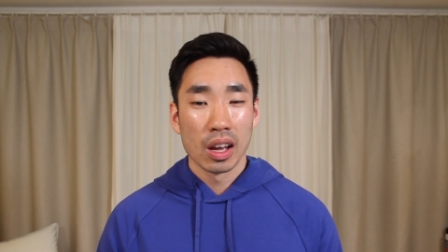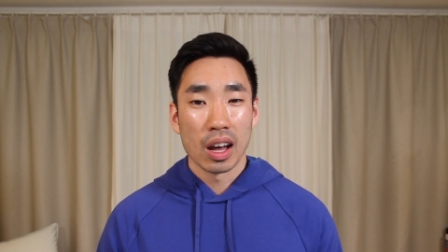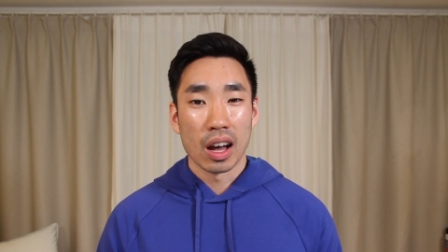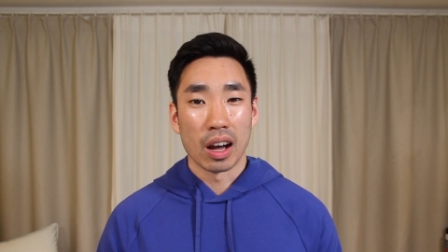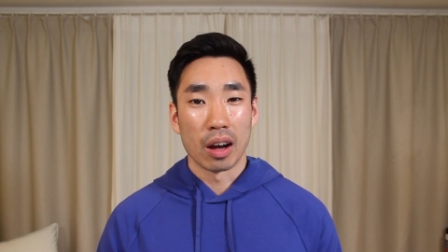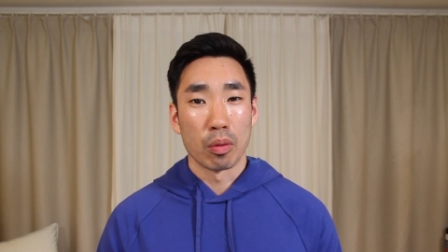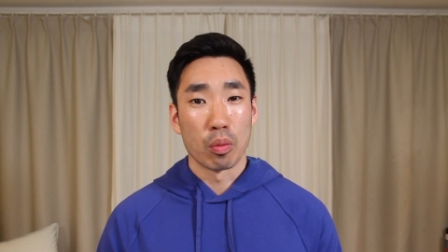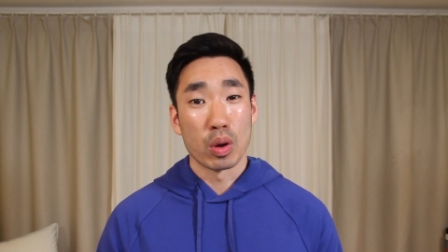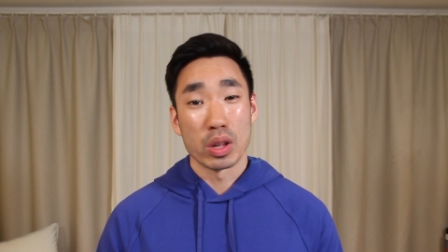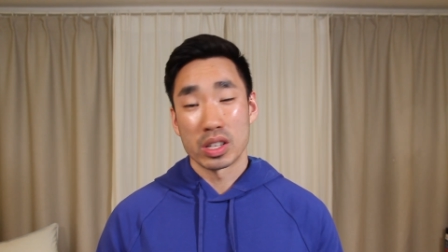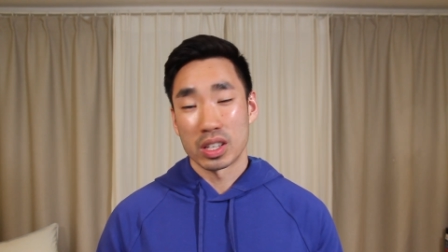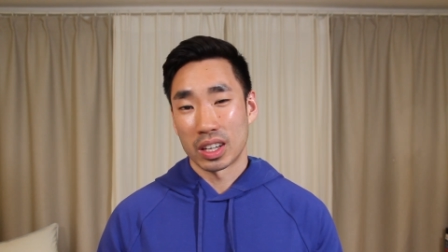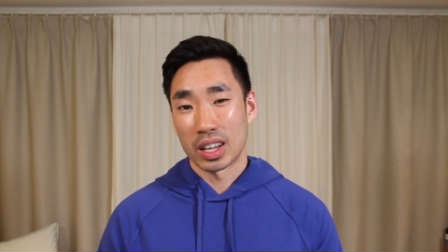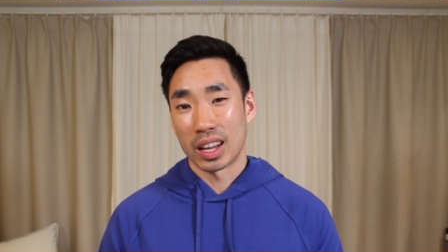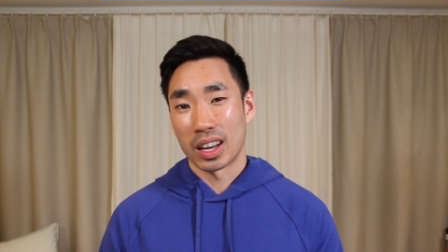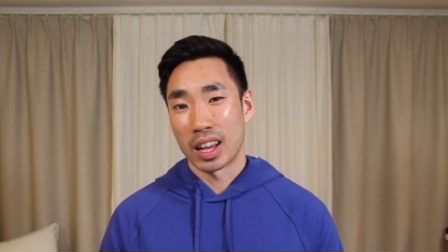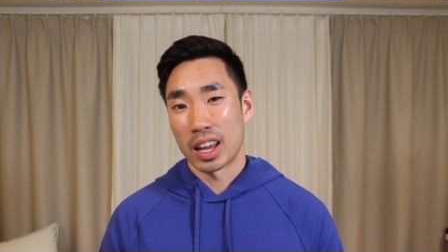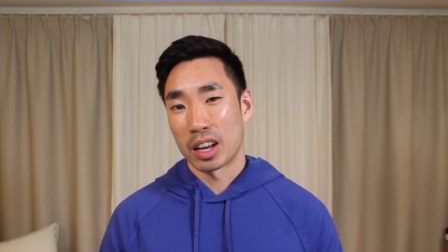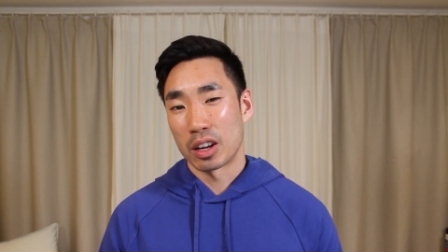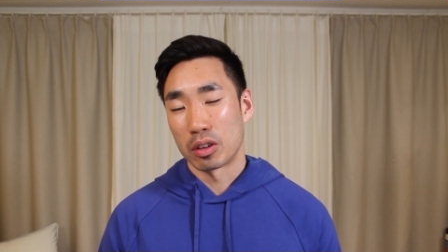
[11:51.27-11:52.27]
uh, once
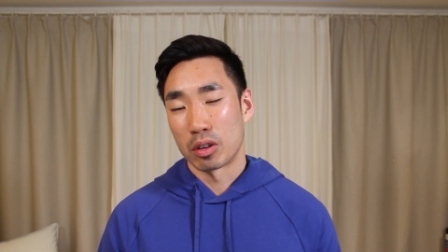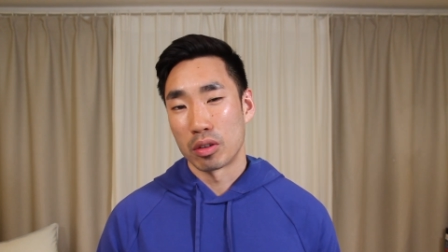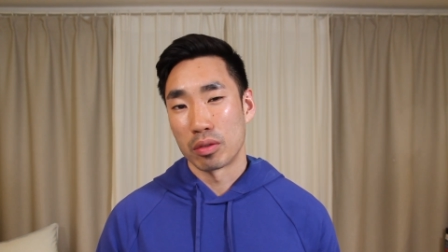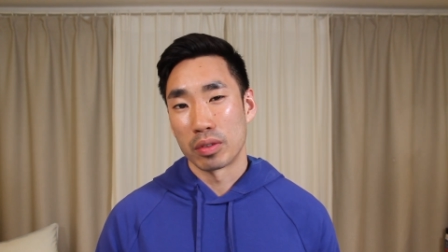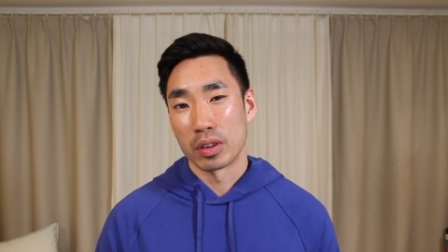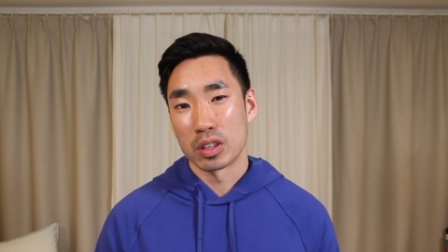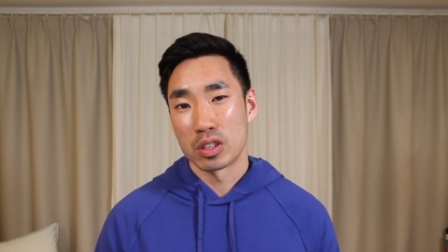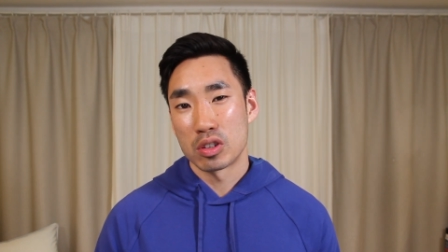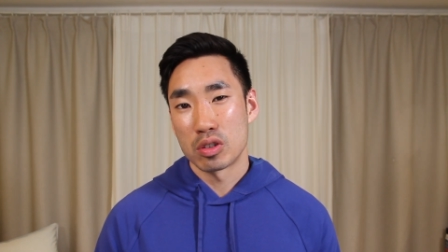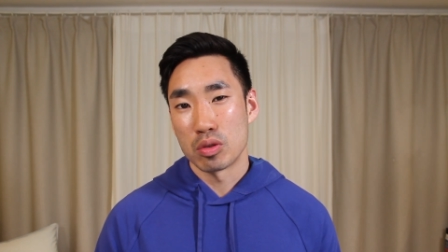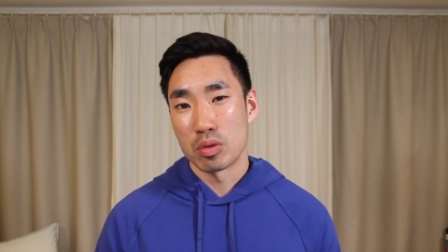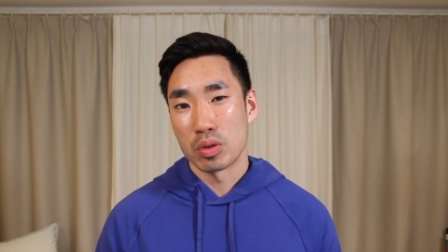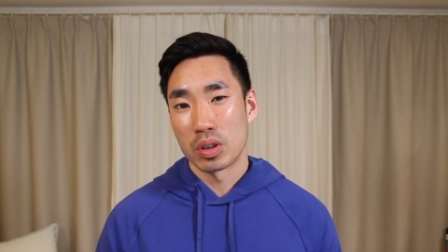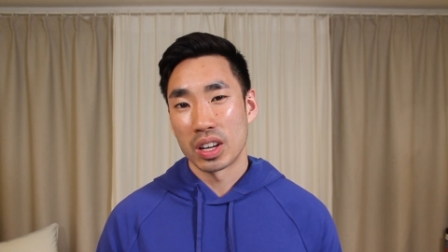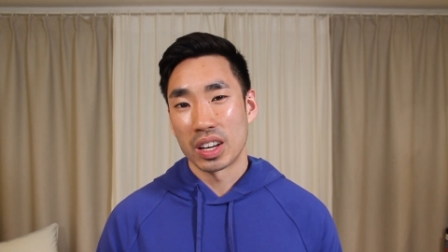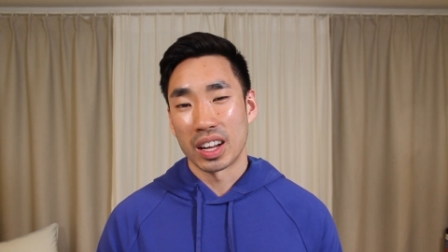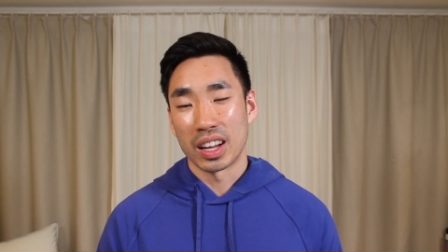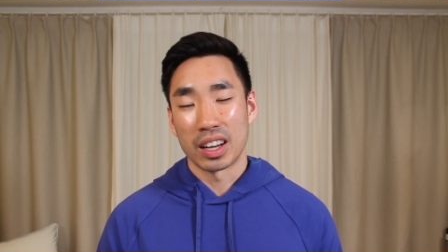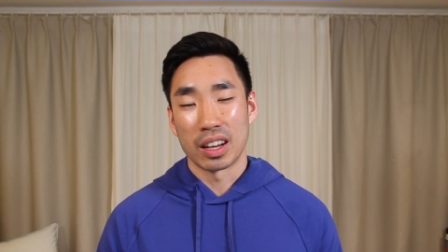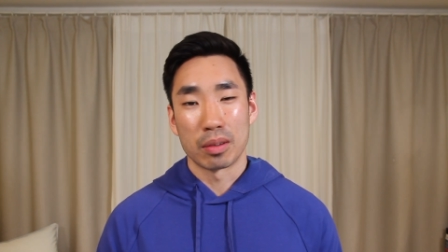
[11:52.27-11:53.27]
again, head on over to
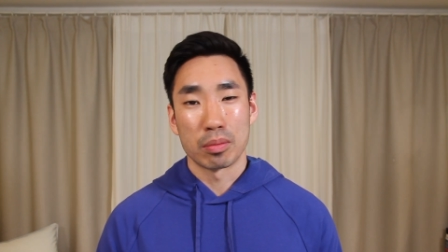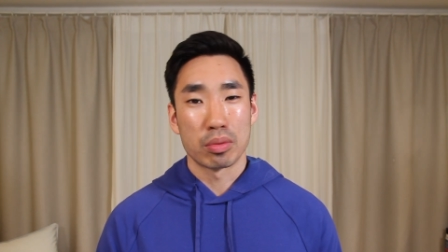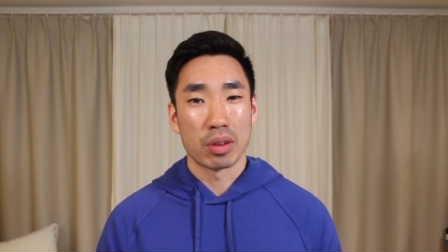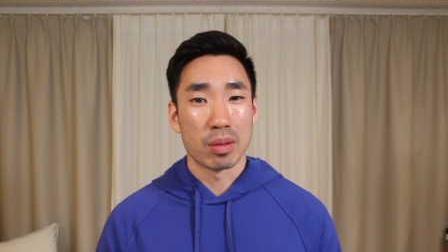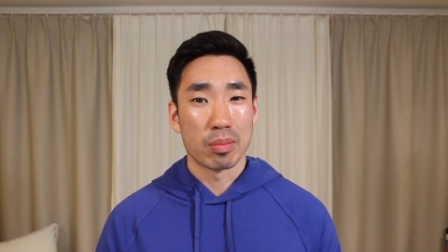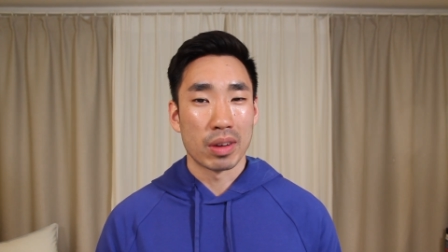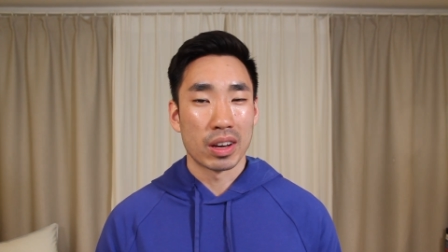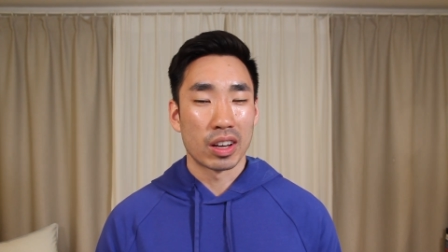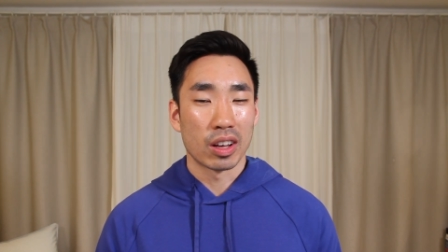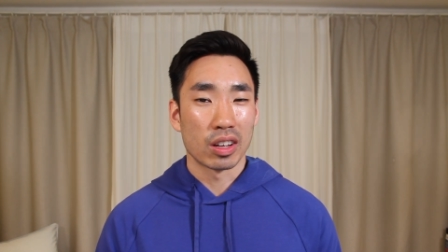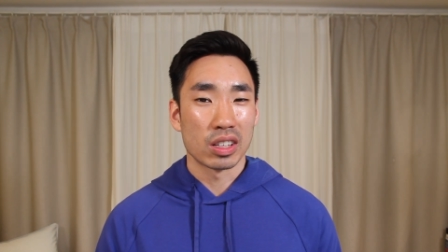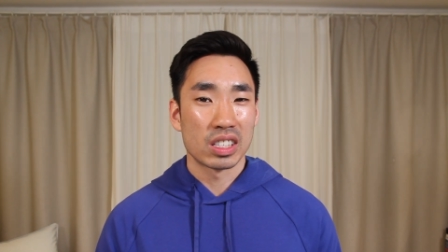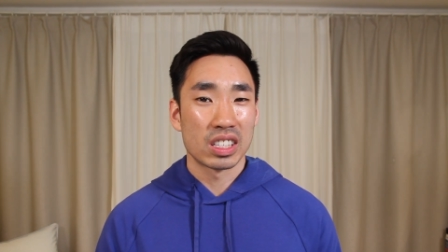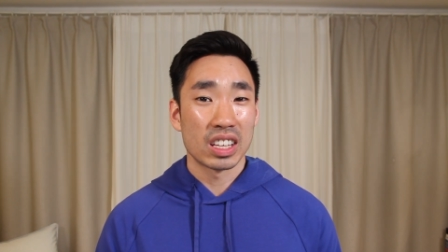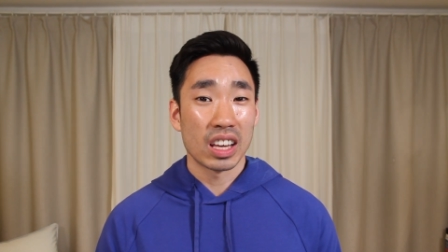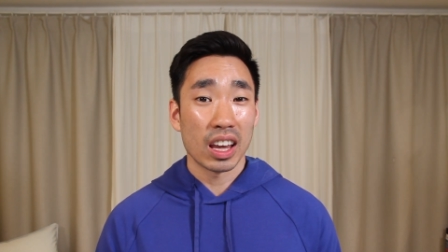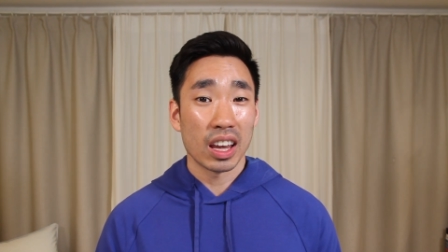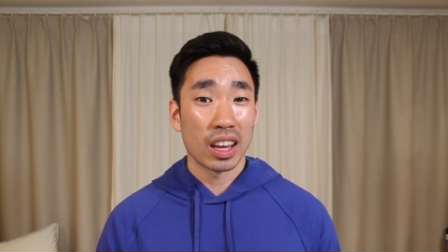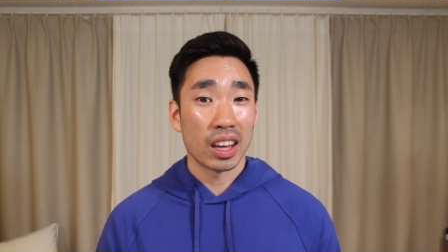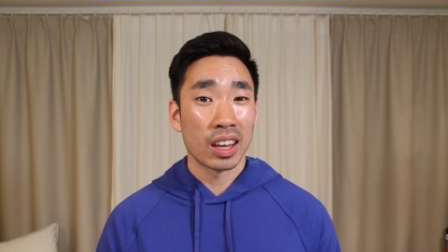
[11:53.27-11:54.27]
canadian premed dot
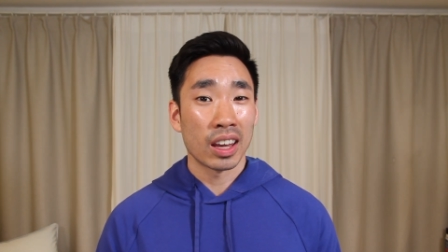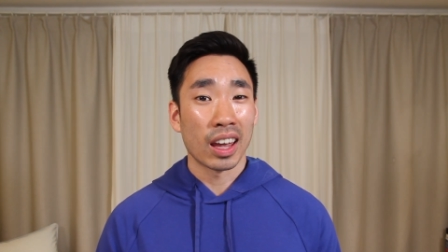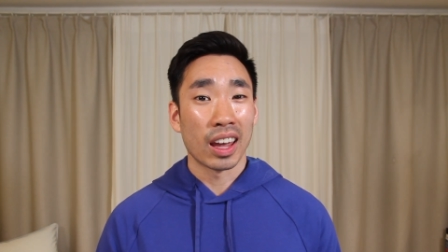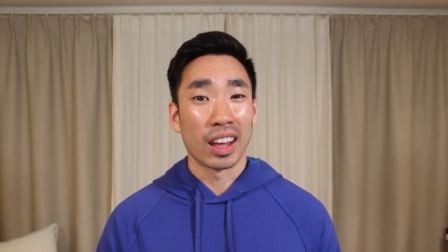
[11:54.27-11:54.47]
C A,